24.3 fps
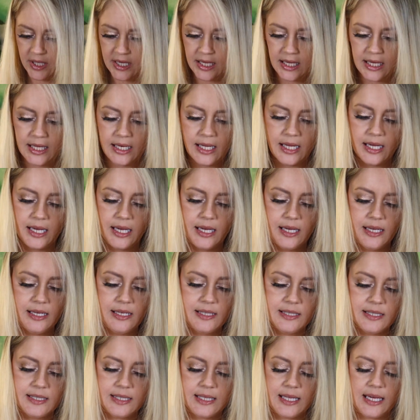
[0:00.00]
it
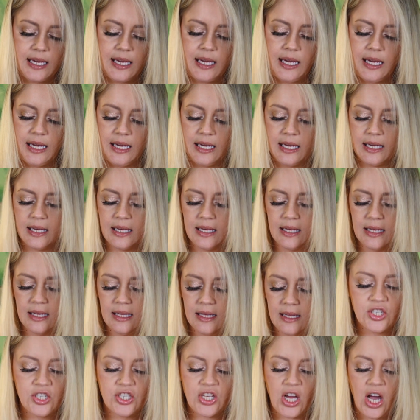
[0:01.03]
is the
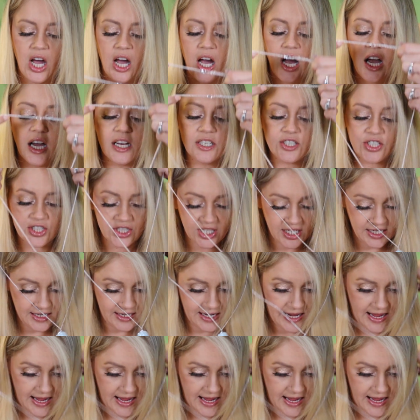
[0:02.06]
Tasha